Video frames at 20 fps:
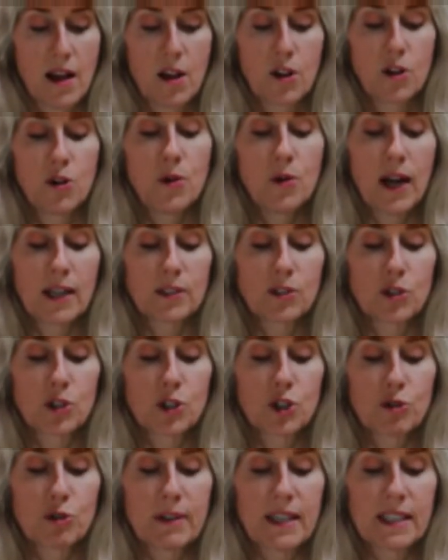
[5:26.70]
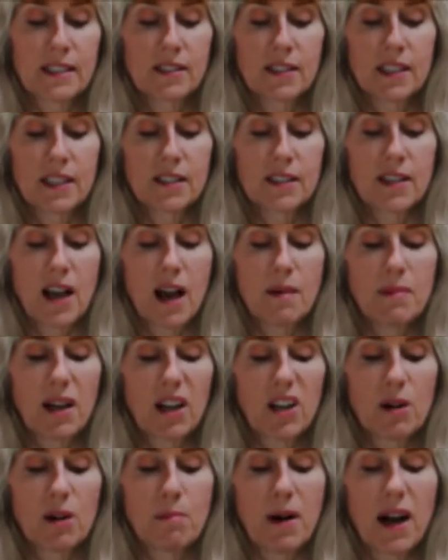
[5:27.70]
You guys are going to trace these. I'm not
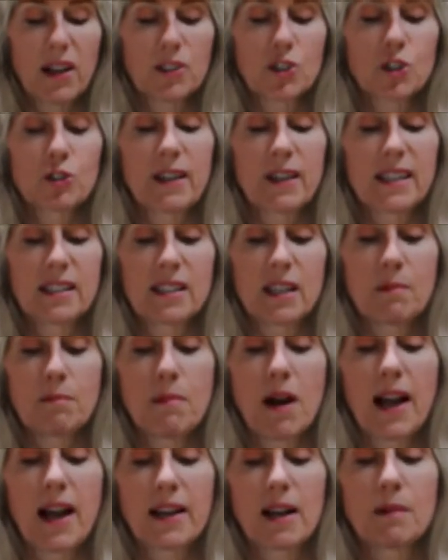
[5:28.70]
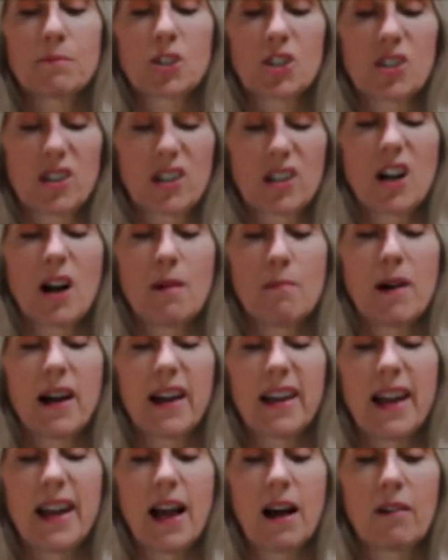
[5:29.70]
going to bother tracing mine. I'm just going to cut
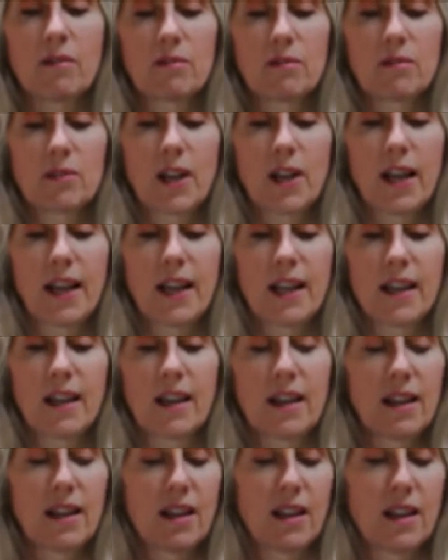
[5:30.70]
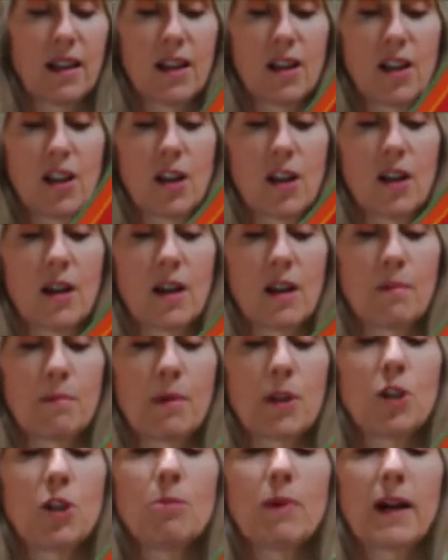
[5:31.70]
mine out, okay? But
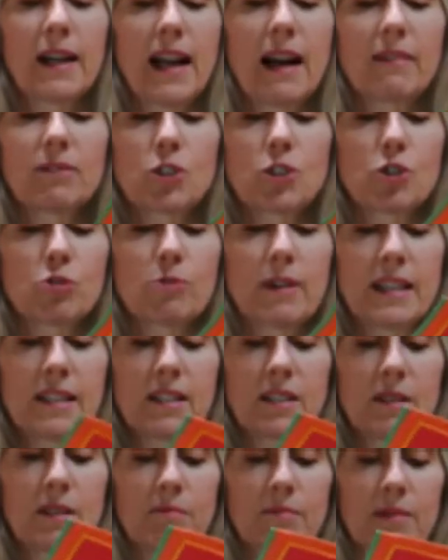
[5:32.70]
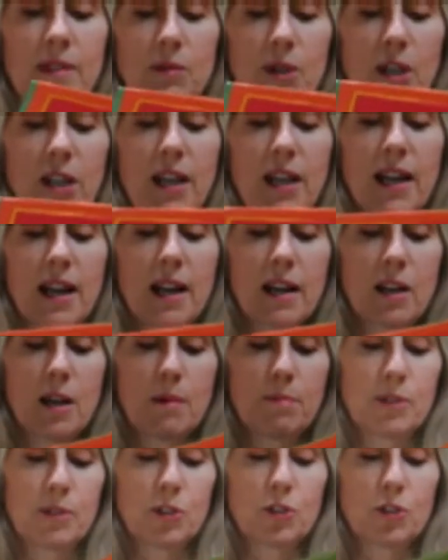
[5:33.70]
you might have to trace them. So I'm going to cut out a couple of